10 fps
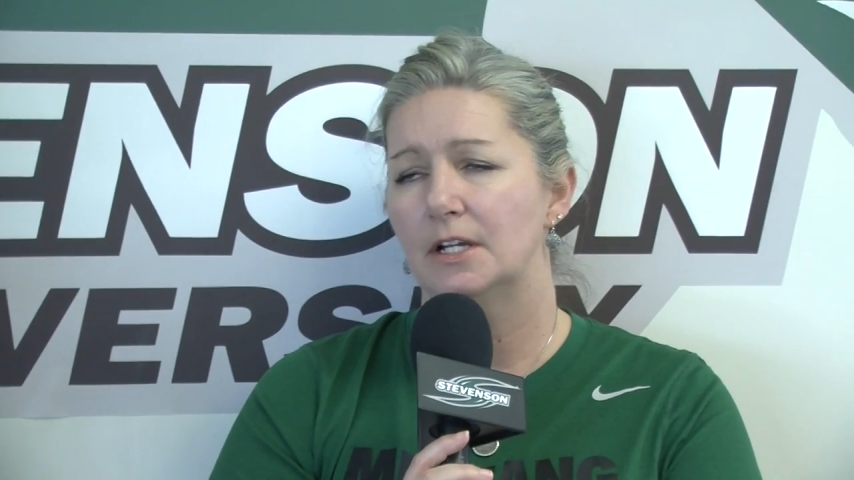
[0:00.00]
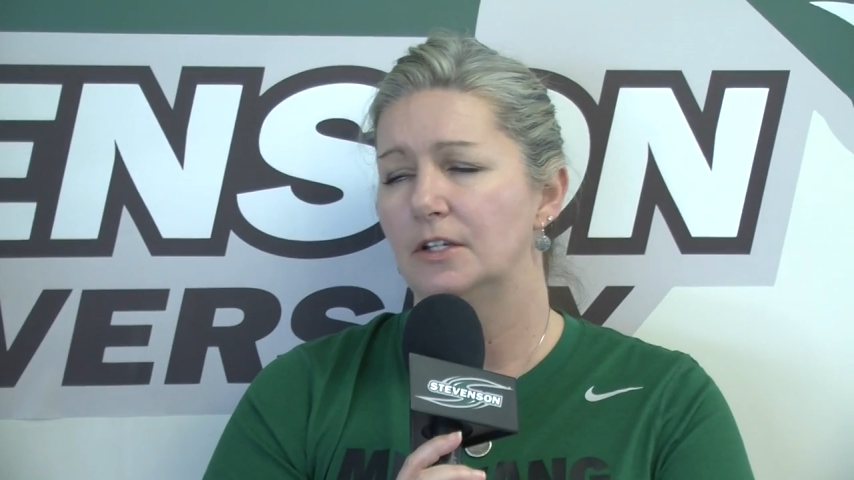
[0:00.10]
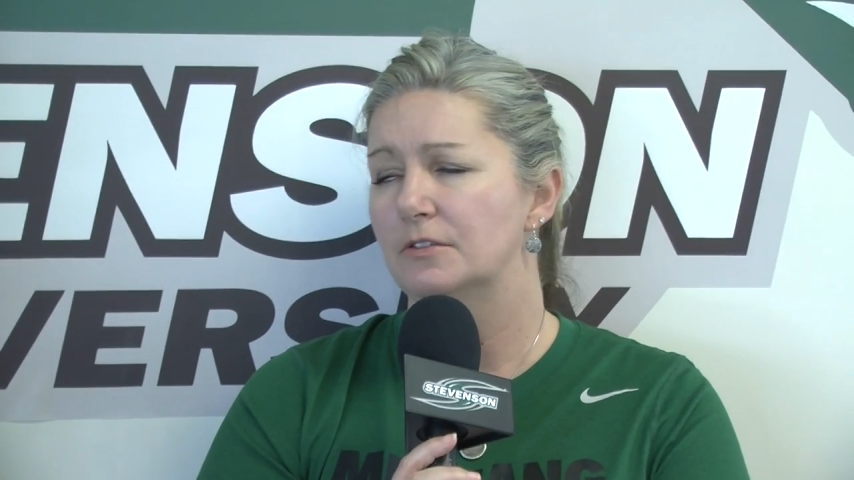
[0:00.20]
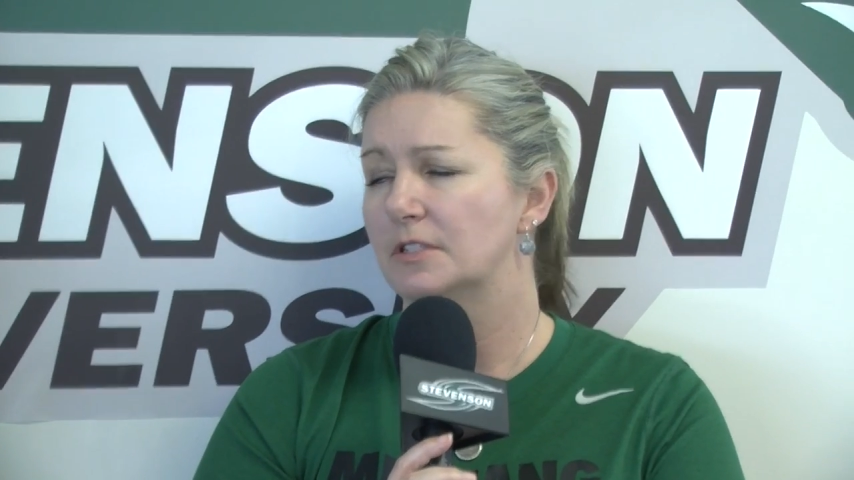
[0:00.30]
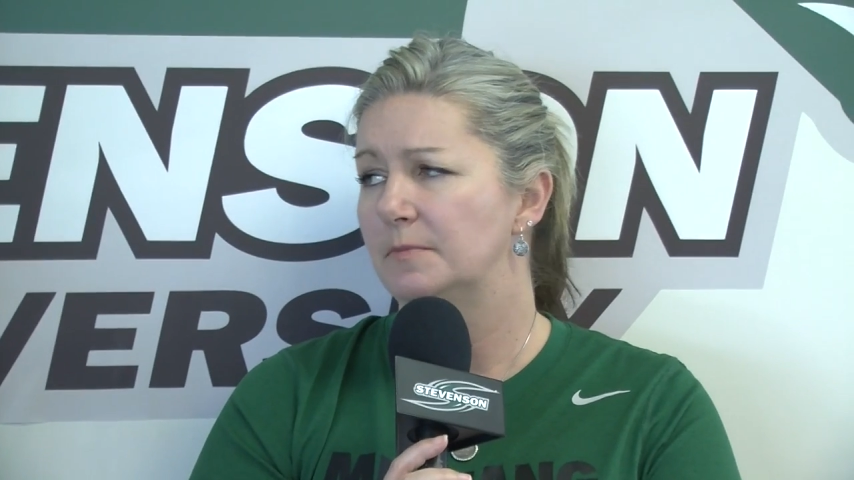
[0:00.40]
that are
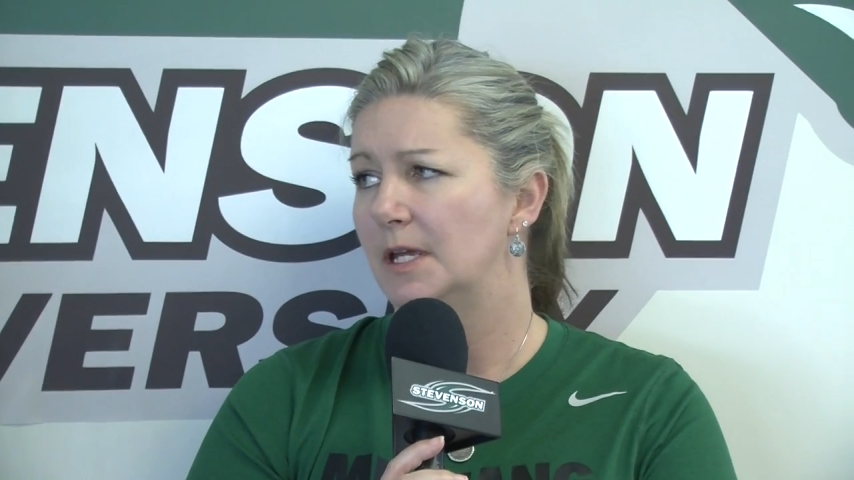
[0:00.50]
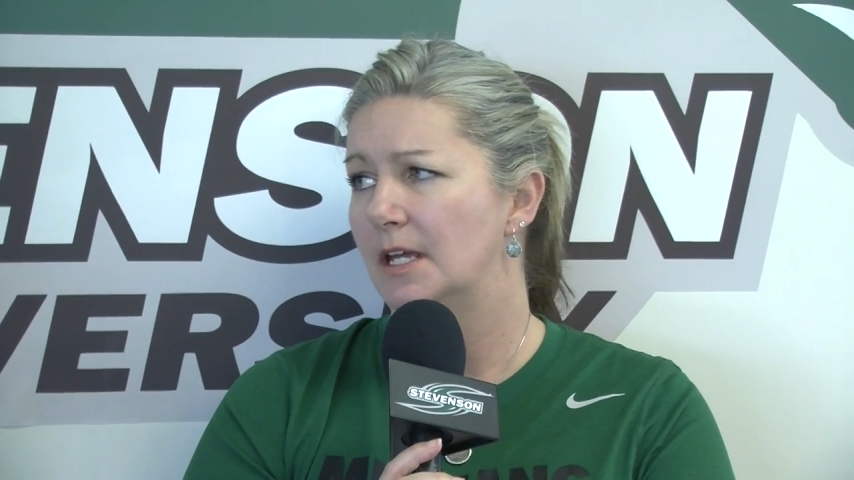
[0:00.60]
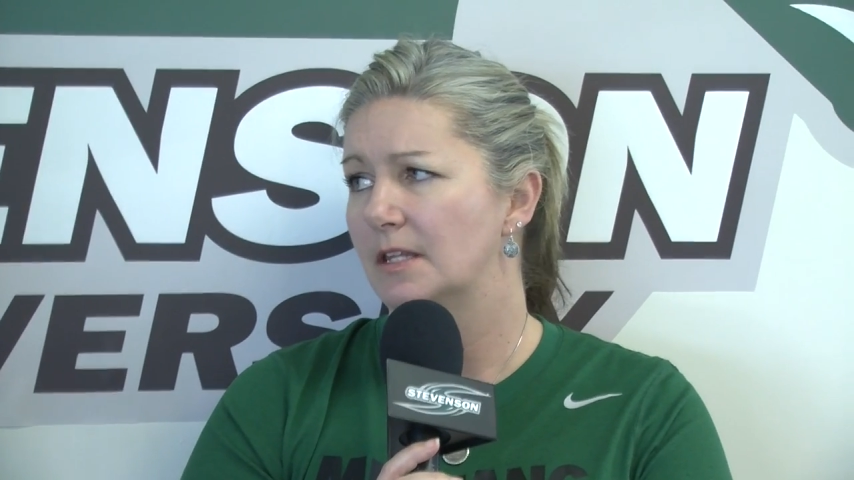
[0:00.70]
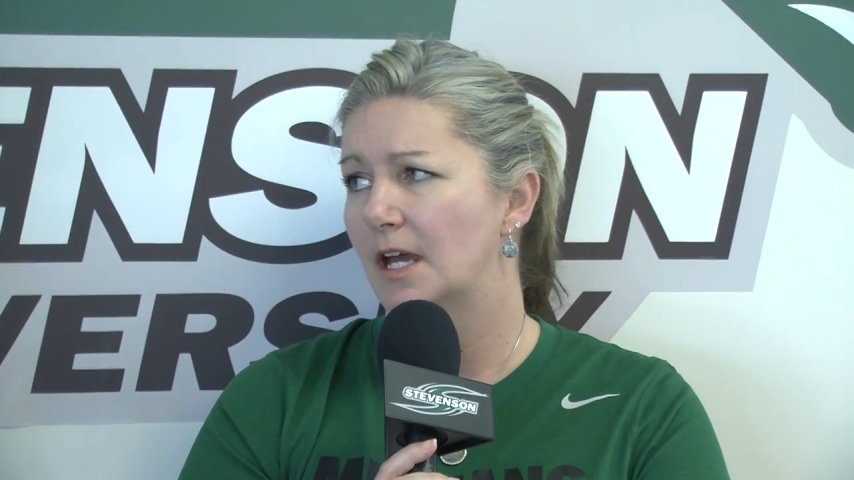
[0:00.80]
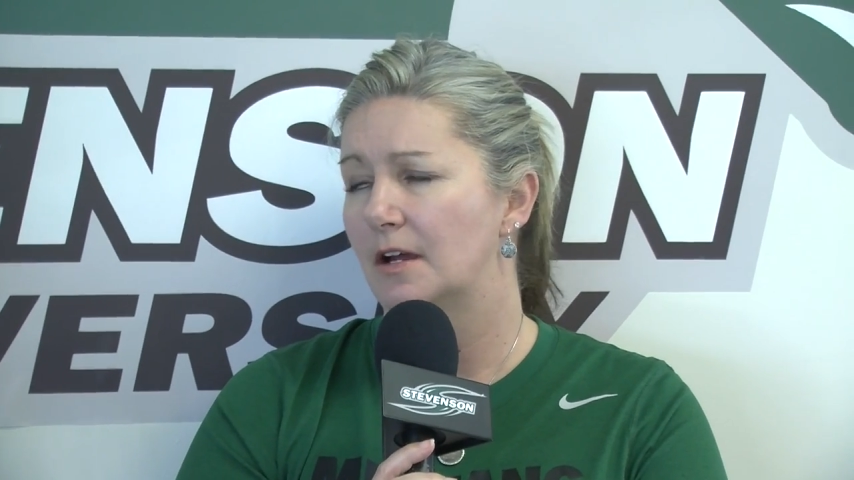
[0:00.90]
used to
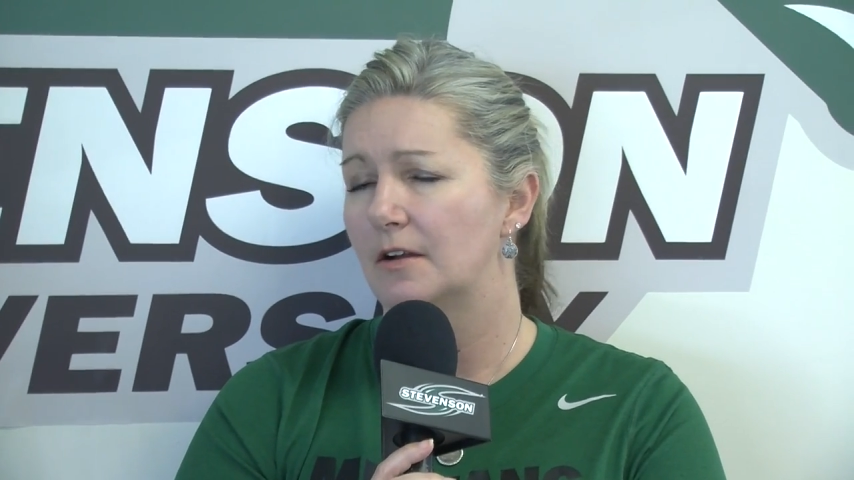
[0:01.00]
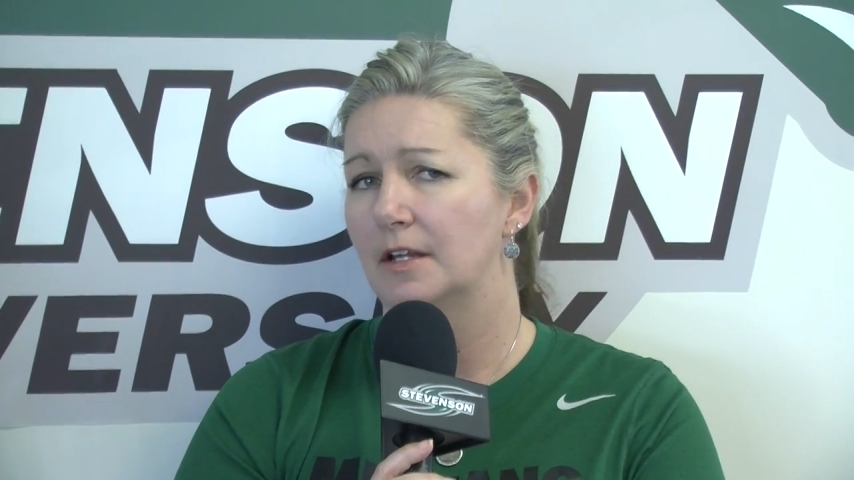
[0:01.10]
being there,